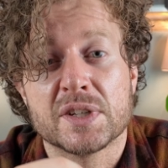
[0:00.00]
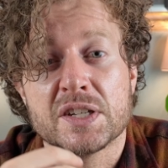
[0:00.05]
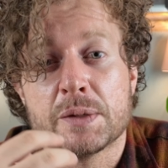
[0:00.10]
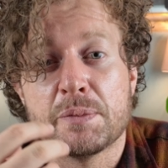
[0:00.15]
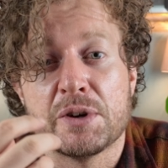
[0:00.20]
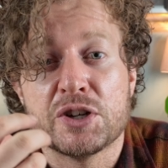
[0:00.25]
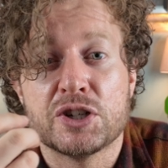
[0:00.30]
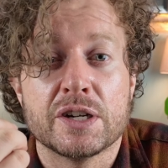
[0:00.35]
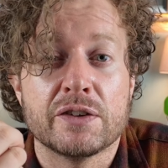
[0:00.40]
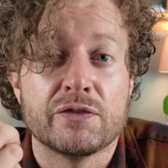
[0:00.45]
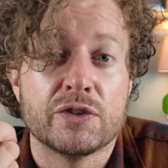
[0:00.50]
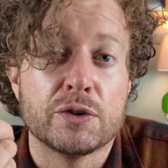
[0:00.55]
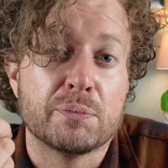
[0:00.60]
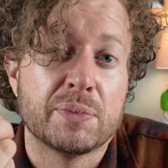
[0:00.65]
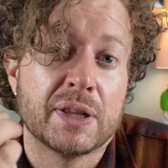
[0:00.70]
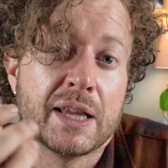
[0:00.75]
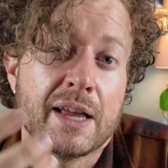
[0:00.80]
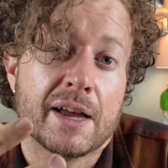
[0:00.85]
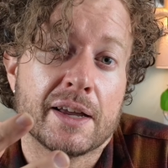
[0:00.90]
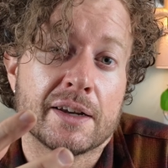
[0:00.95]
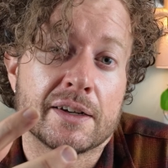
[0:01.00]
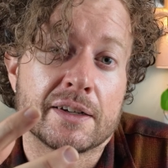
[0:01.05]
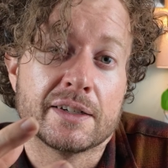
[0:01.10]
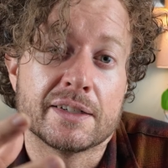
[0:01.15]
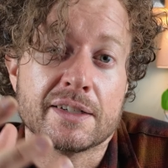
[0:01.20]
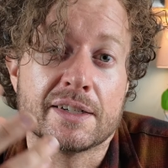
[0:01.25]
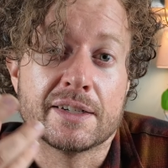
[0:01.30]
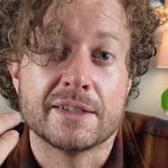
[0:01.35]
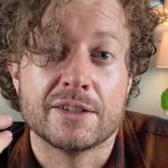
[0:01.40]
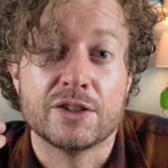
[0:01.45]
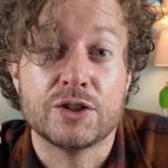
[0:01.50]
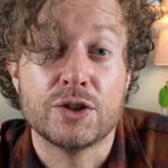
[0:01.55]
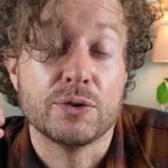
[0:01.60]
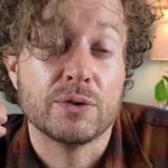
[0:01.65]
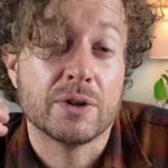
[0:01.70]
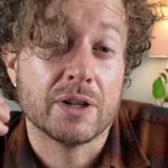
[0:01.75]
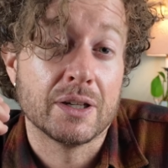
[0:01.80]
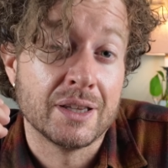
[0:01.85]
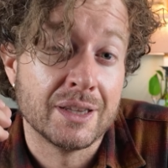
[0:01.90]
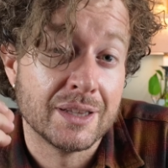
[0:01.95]
especially if you plan to
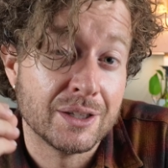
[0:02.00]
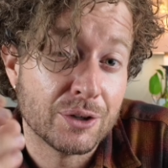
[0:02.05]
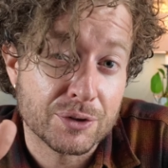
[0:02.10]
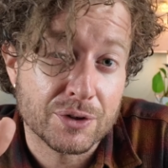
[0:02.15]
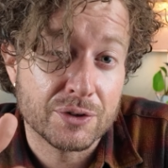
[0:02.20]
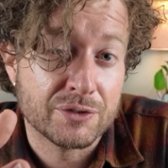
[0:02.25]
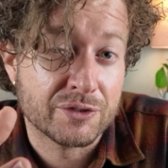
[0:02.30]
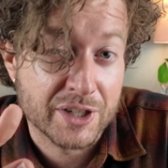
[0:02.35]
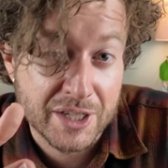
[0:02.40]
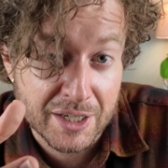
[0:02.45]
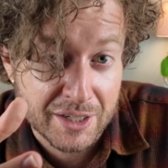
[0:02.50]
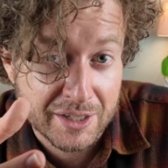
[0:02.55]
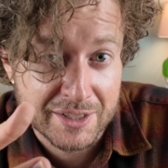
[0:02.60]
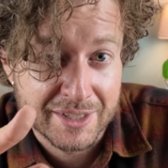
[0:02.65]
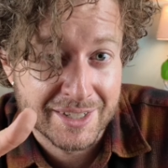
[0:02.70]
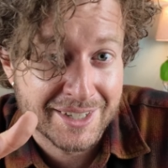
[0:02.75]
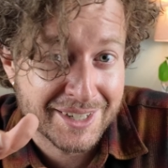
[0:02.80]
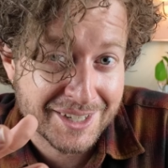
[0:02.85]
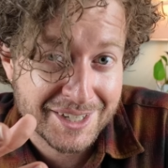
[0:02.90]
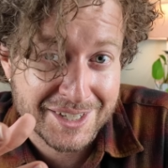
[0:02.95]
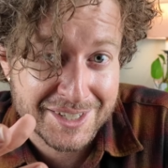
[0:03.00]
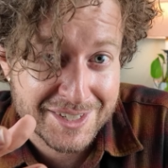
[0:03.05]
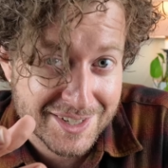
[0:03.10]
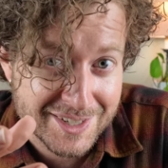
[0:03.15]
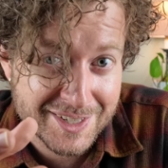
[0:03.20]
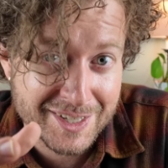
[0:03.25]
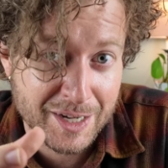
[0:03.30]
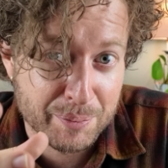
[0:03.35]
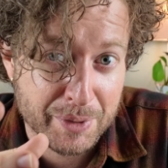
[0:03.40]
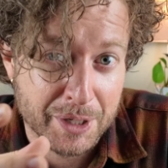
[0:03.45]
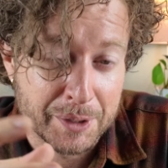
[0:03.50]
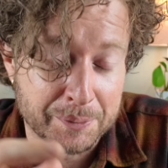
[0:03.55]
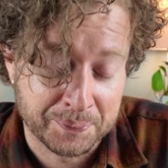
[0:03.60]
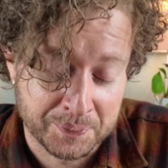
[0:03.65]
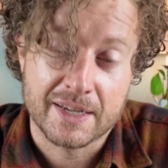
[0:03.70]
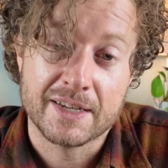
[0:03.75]
do a lot of gardening in summer,